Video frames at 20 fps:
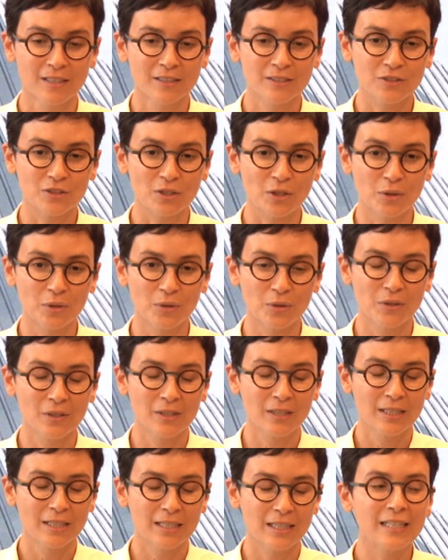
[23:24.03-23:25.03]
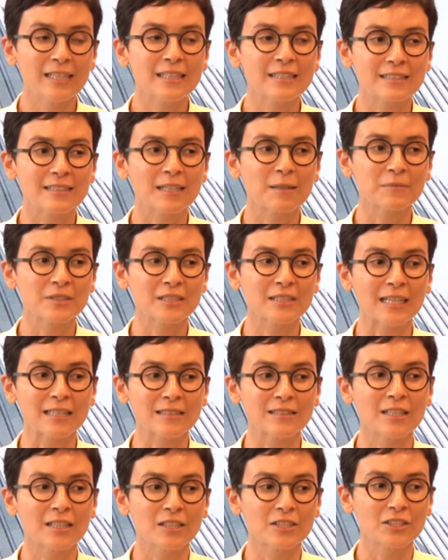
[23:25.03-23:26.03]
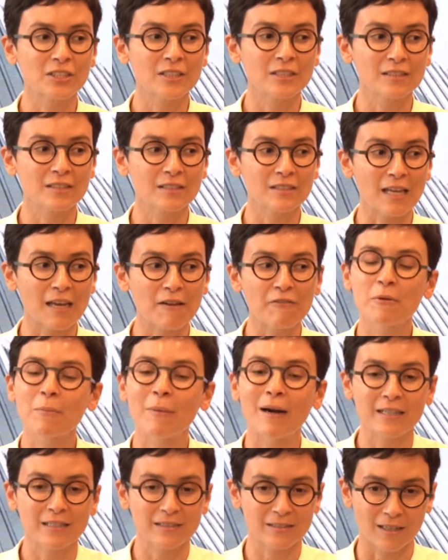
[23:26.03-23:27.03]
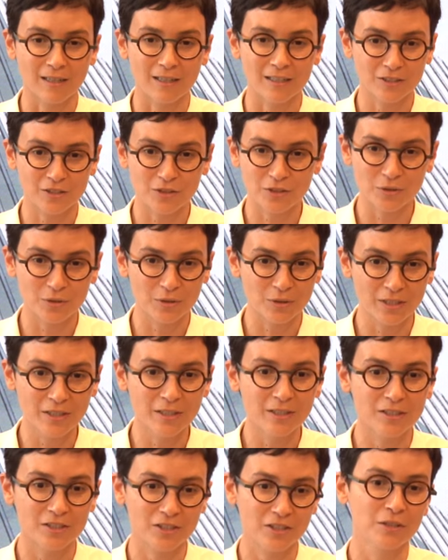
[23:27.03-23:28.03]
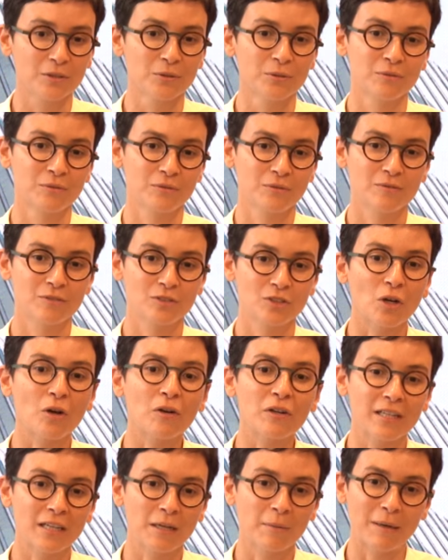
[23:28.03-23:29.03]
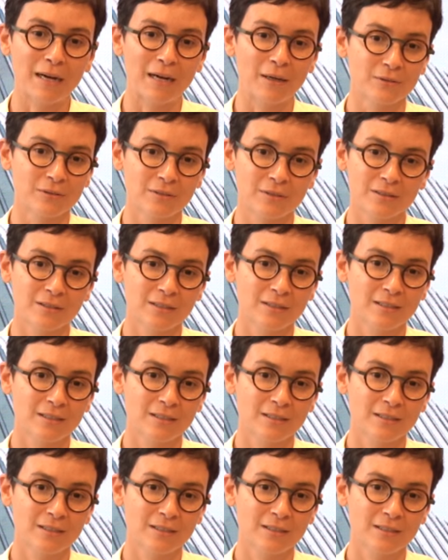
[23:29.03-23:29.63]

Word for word: So it is something that touches everybody's hearts to hear Gil talking about